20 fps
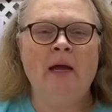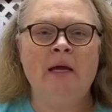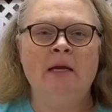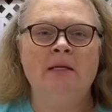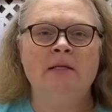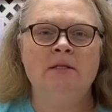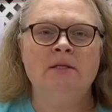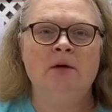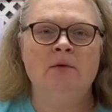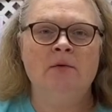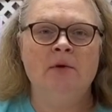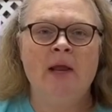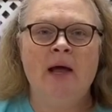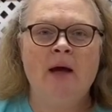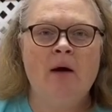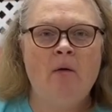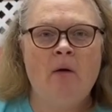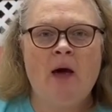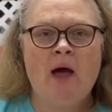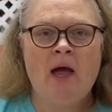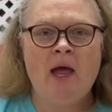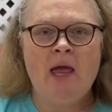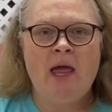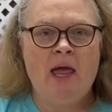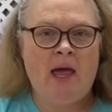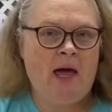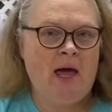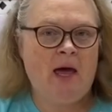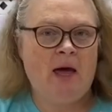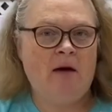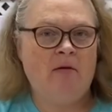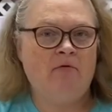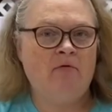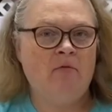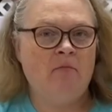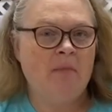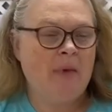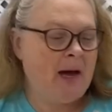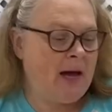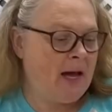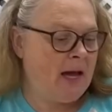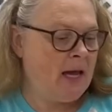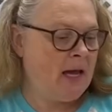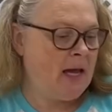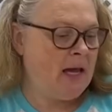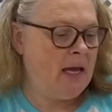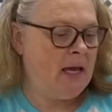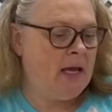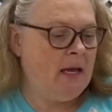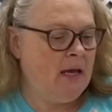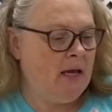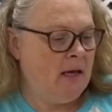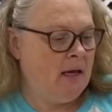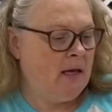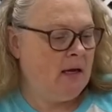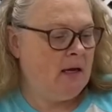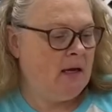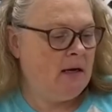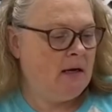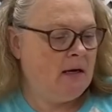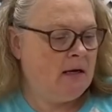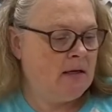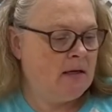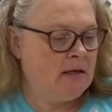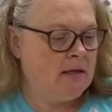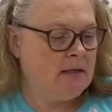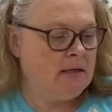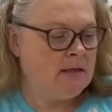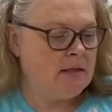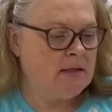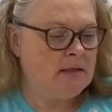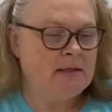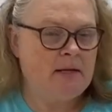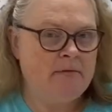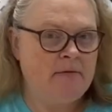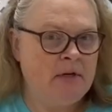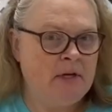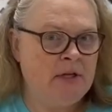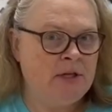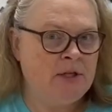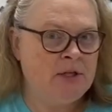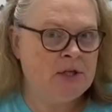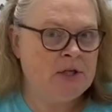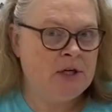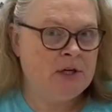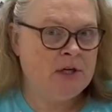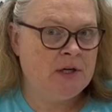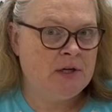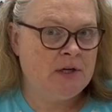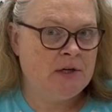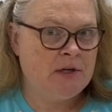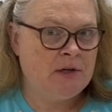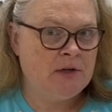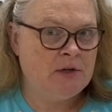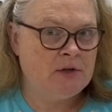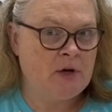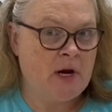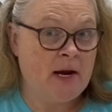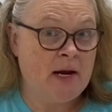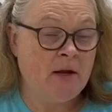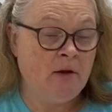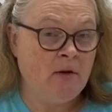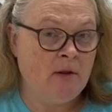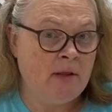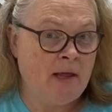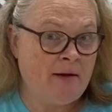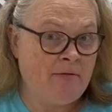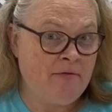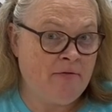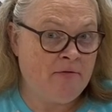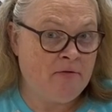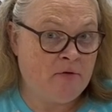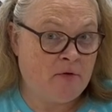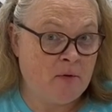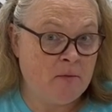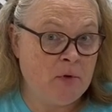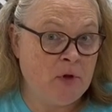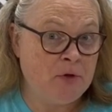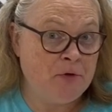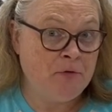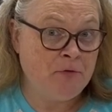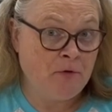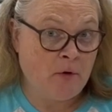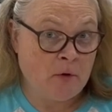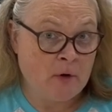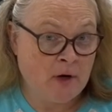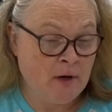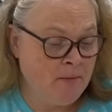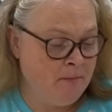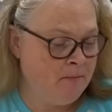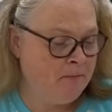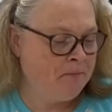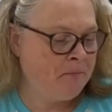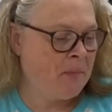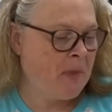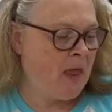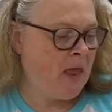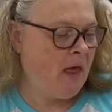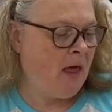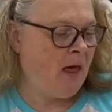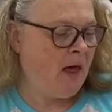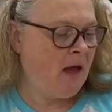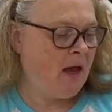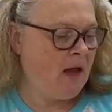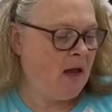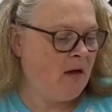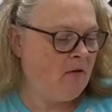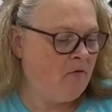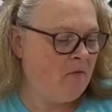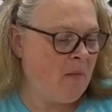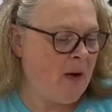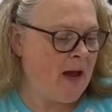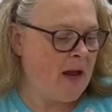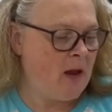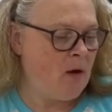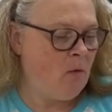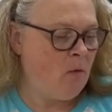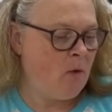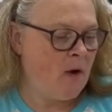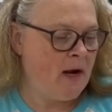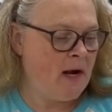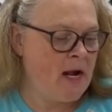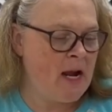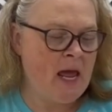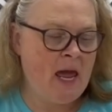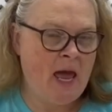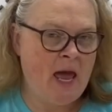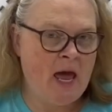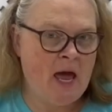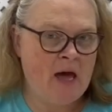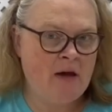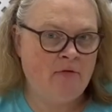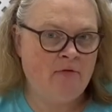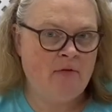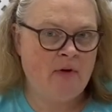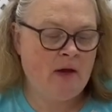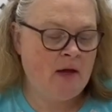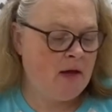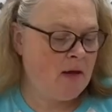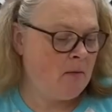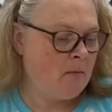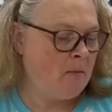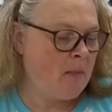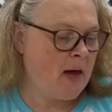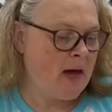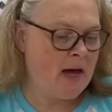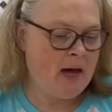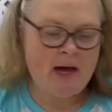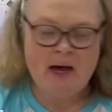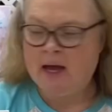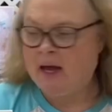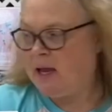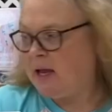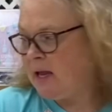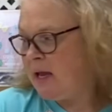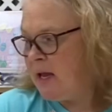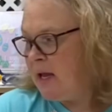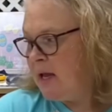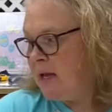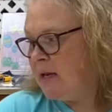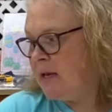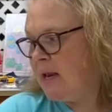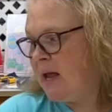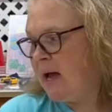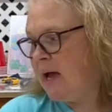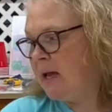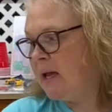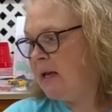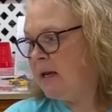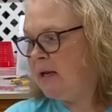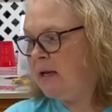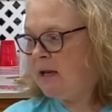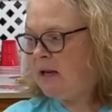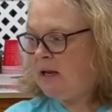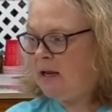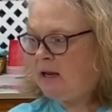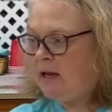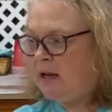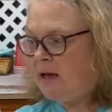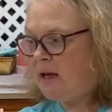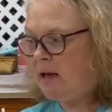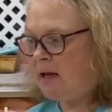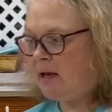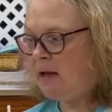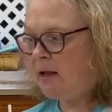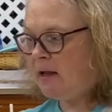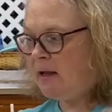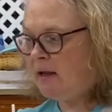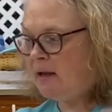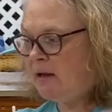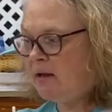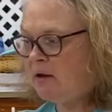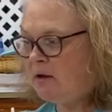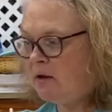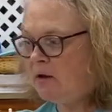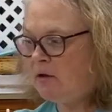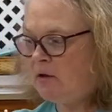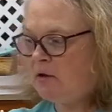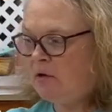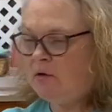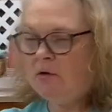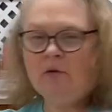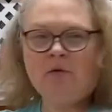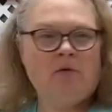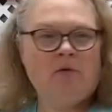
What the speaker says: Okay, so now I have my 7-inch triangle left from Clue 4. I have my 1.5 by 9